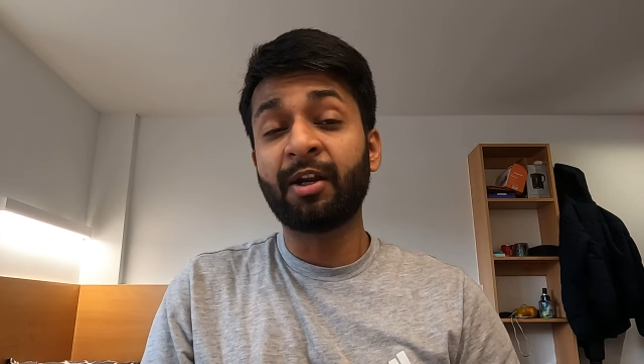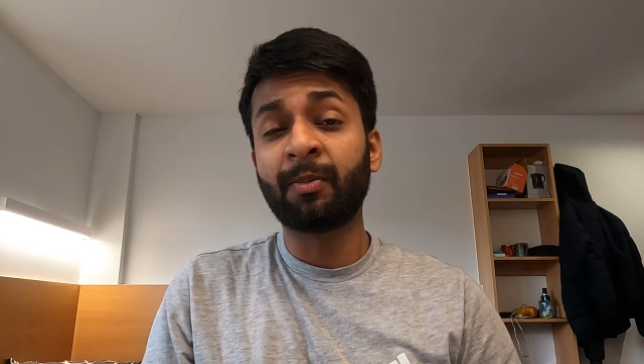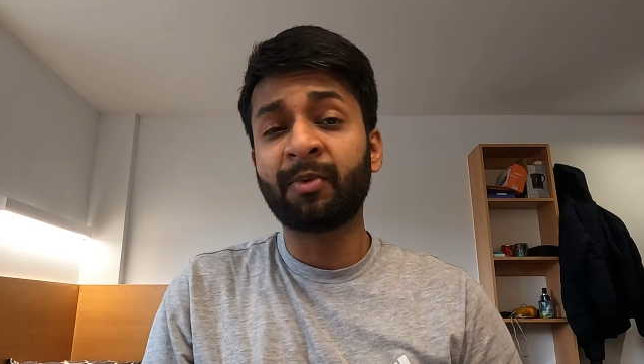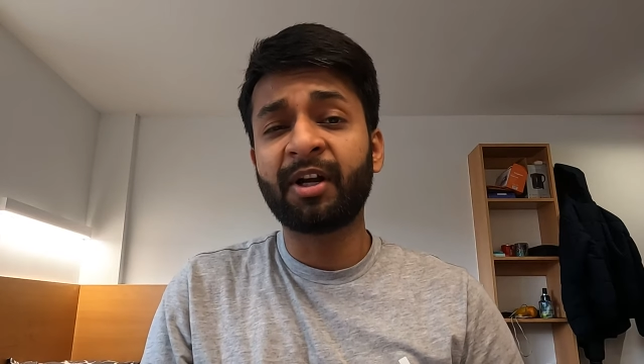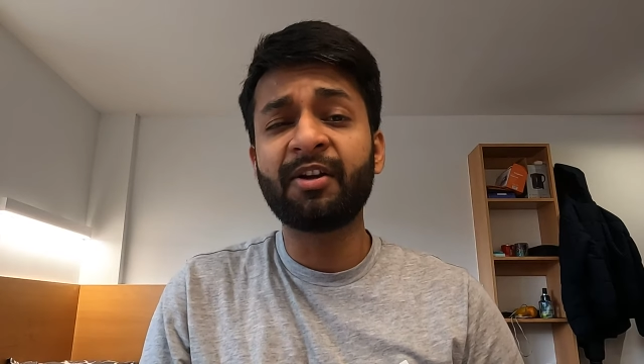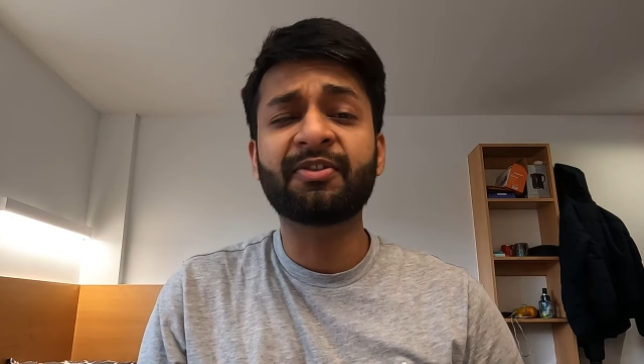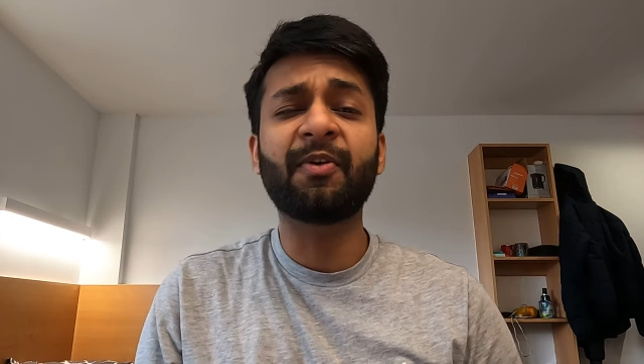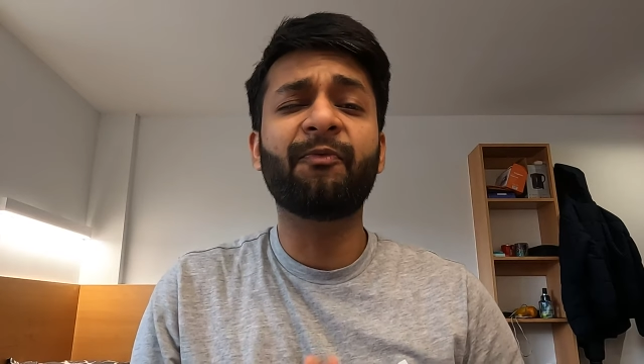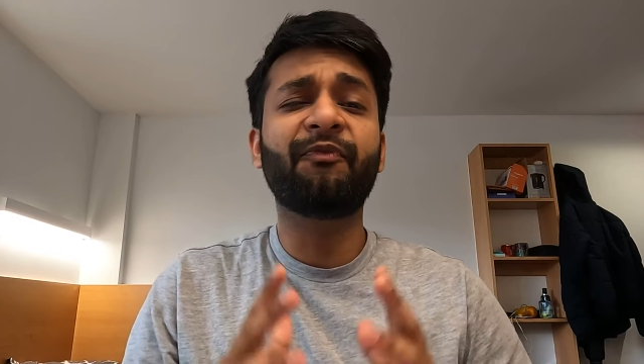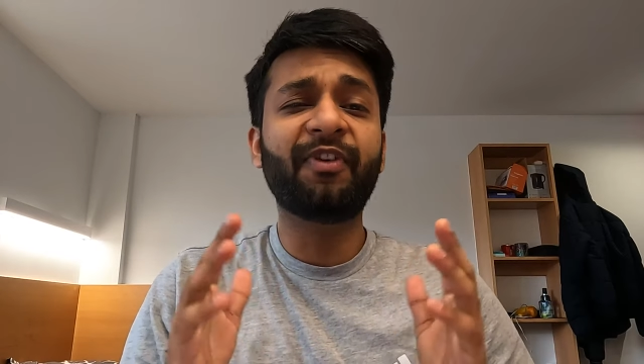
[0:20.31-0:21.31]
Edinburgh is
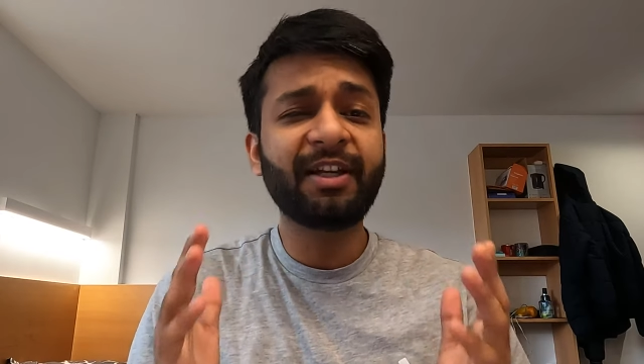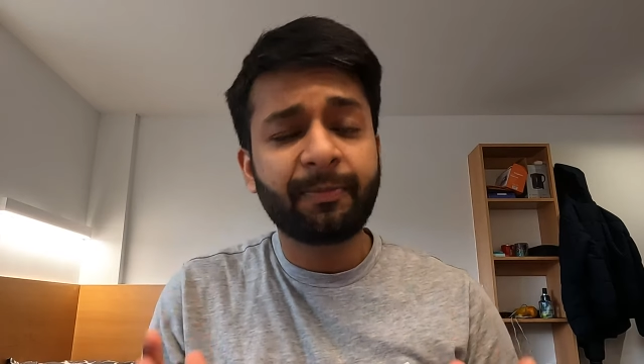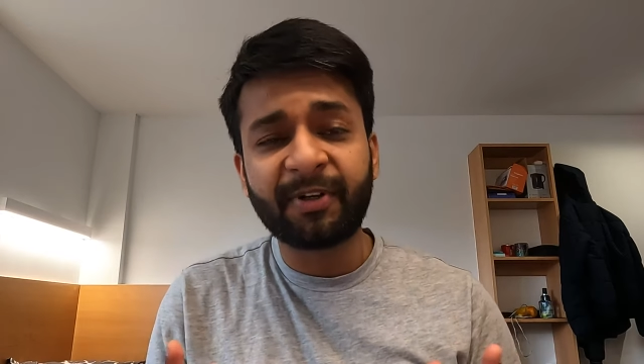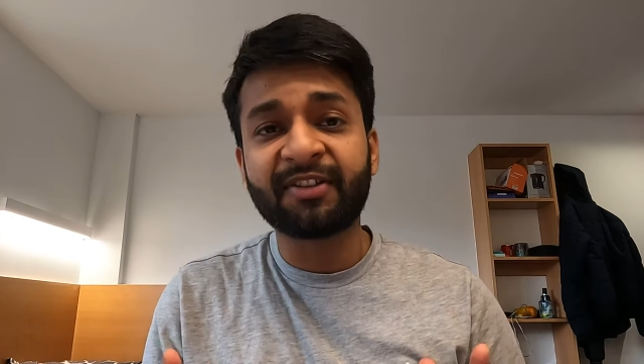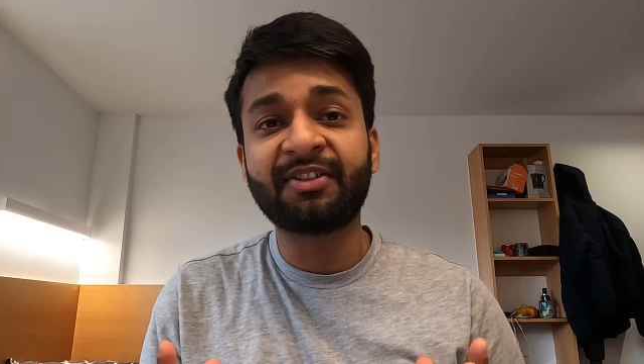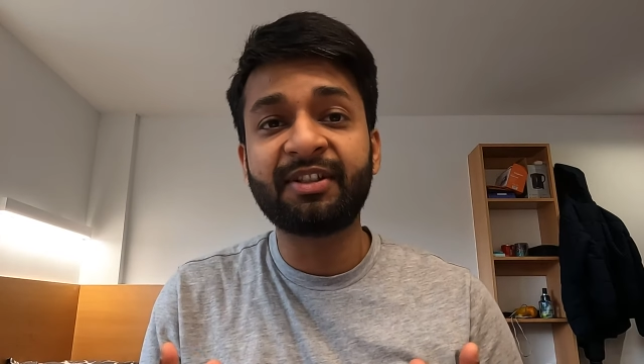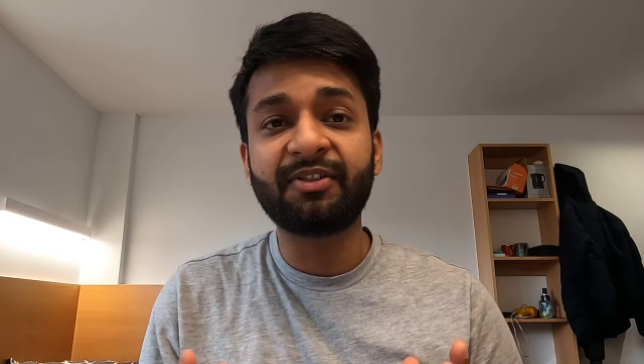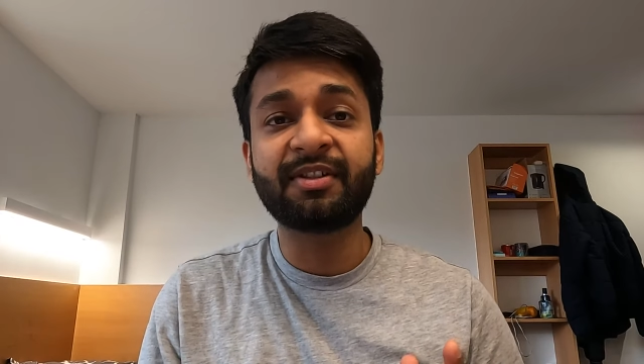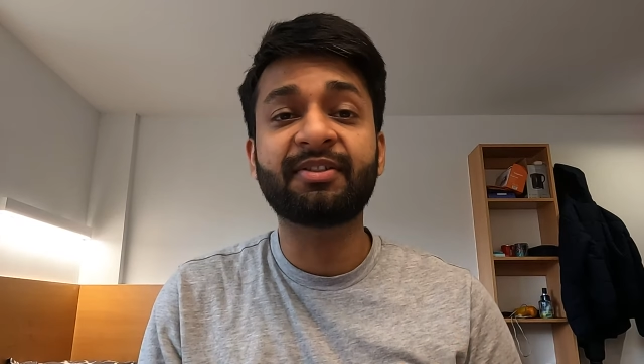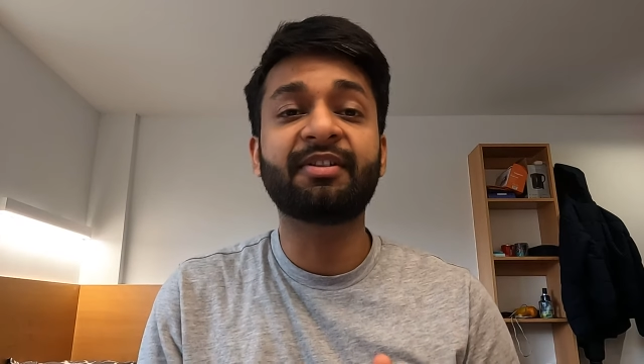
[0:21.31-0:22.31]
a very
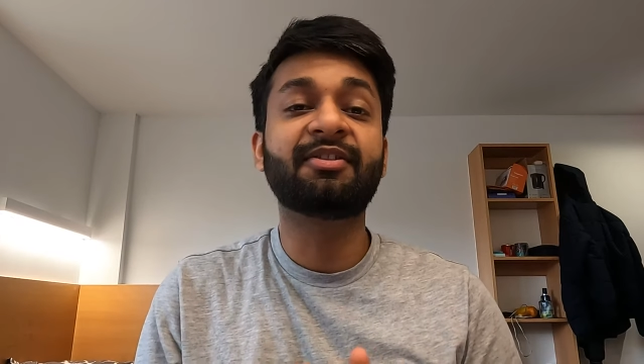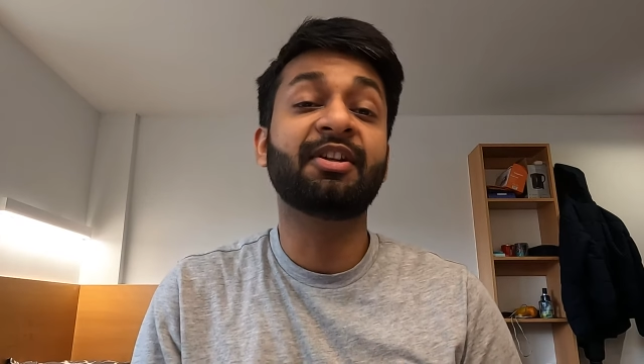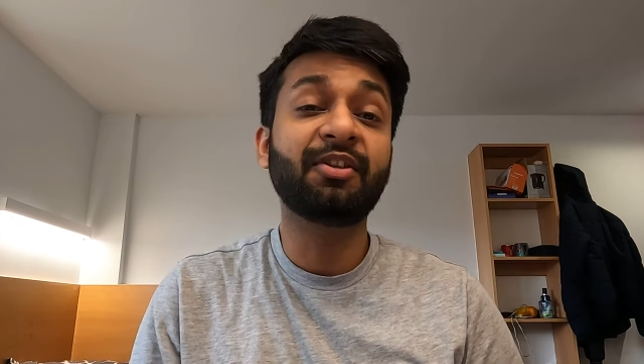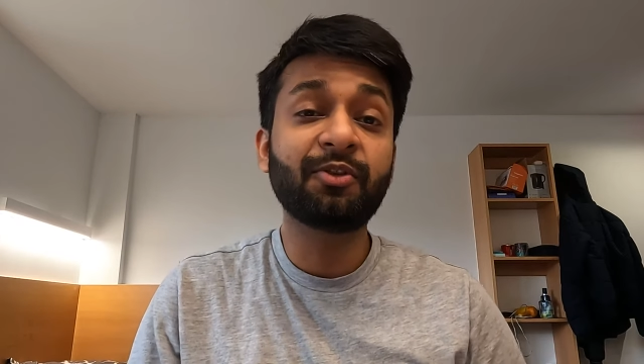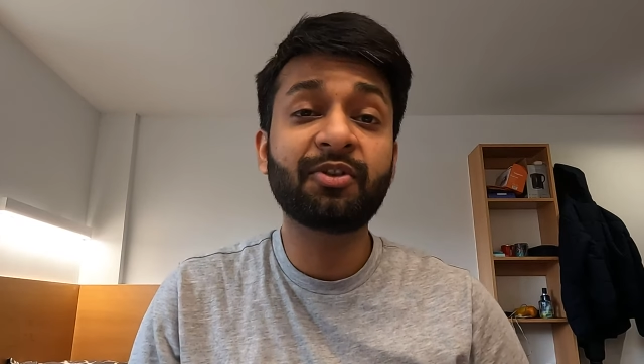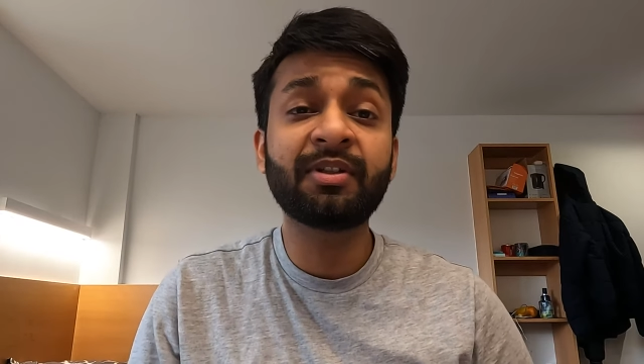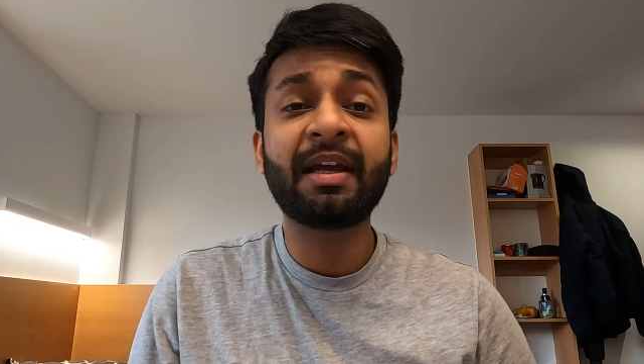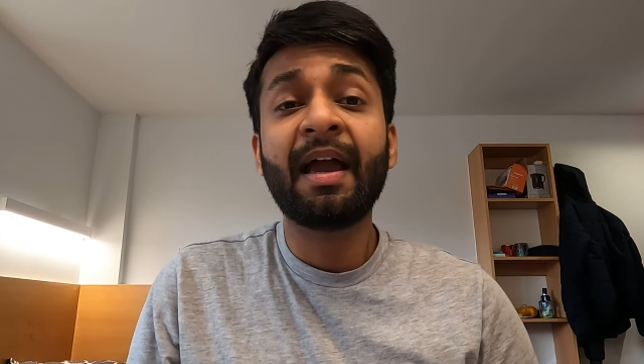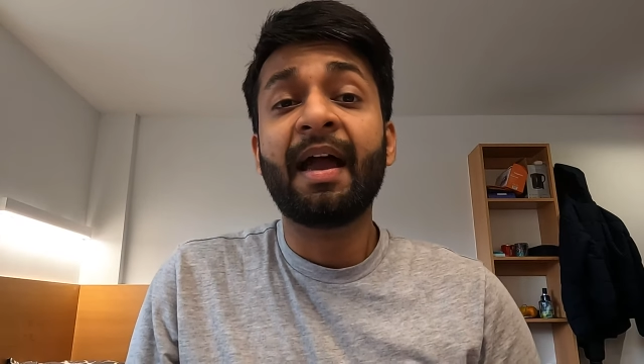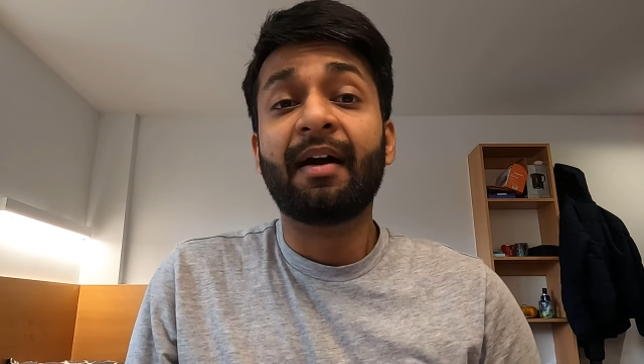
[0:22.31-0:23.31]
prestigious institution.